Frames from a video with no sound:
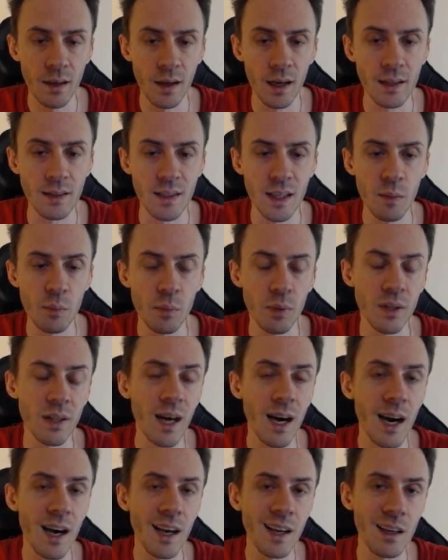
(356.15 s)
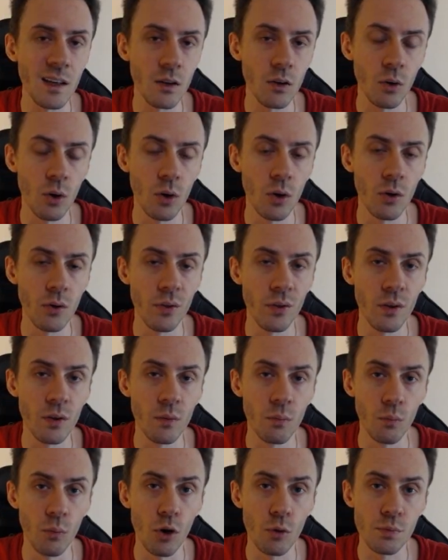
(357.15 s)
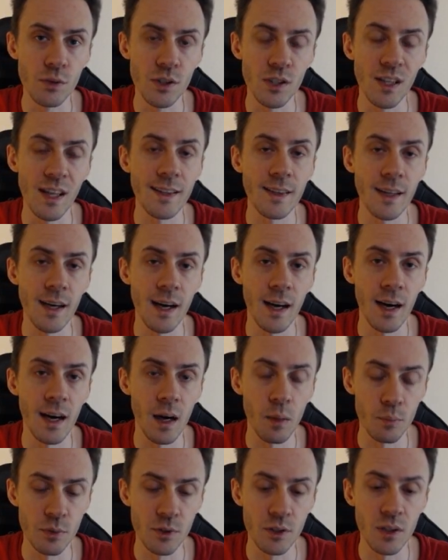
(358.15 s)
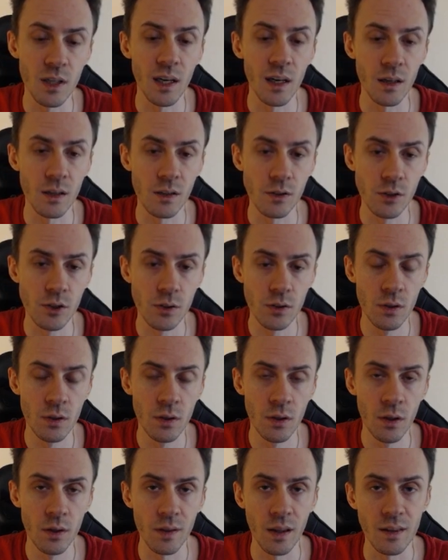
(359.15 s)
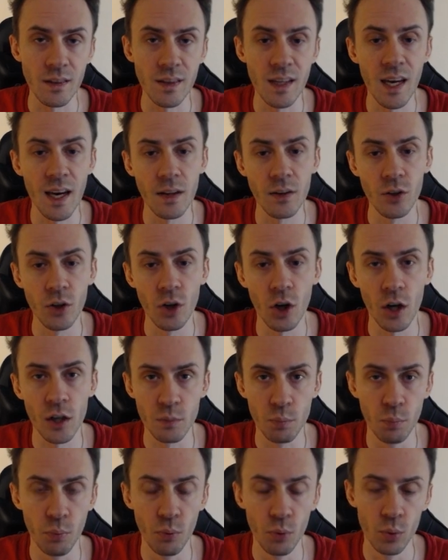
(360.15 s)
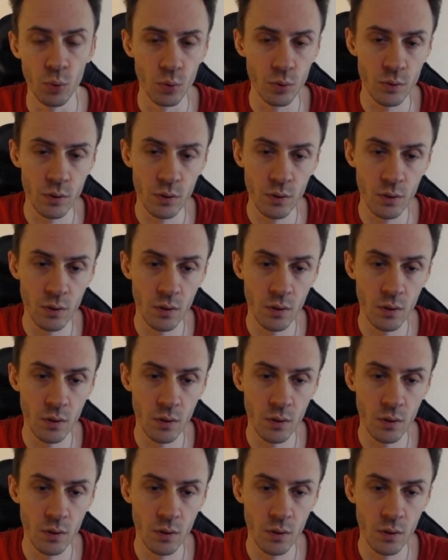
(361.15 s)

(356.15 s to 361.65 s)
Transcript: and keep an eye on mobs that are upstairs, that they are not pulled.